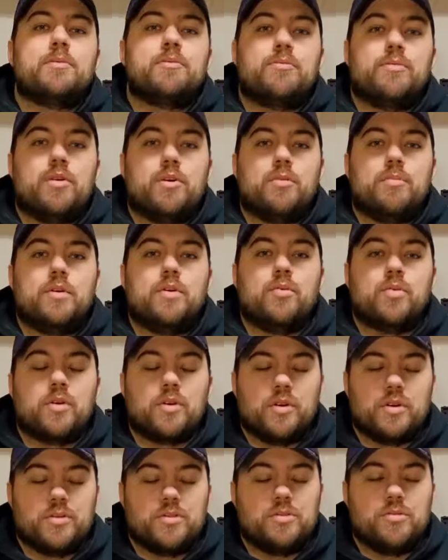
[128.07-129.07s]
the foam in
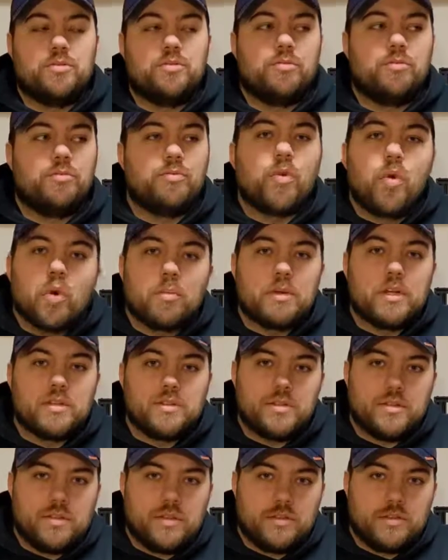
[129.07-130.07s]
order to form it
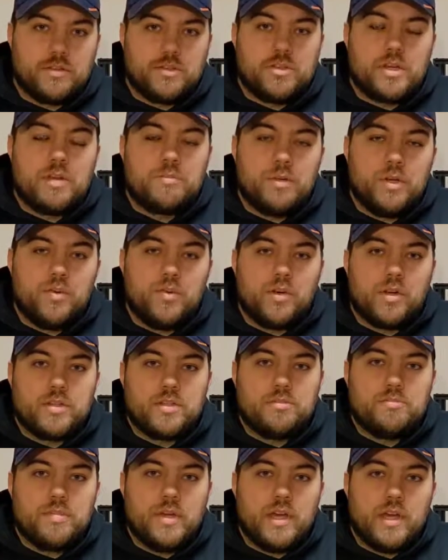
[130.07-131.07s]
to the shape you want it
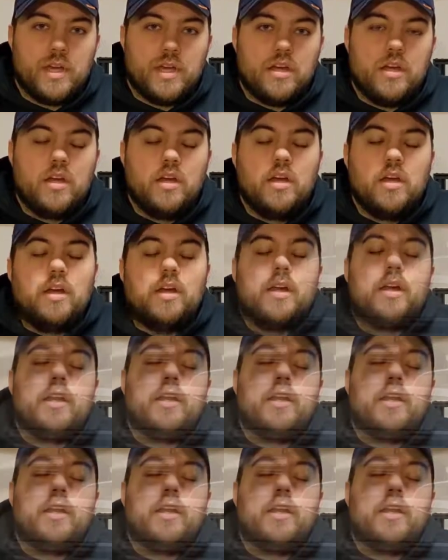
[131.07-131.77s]
to be. I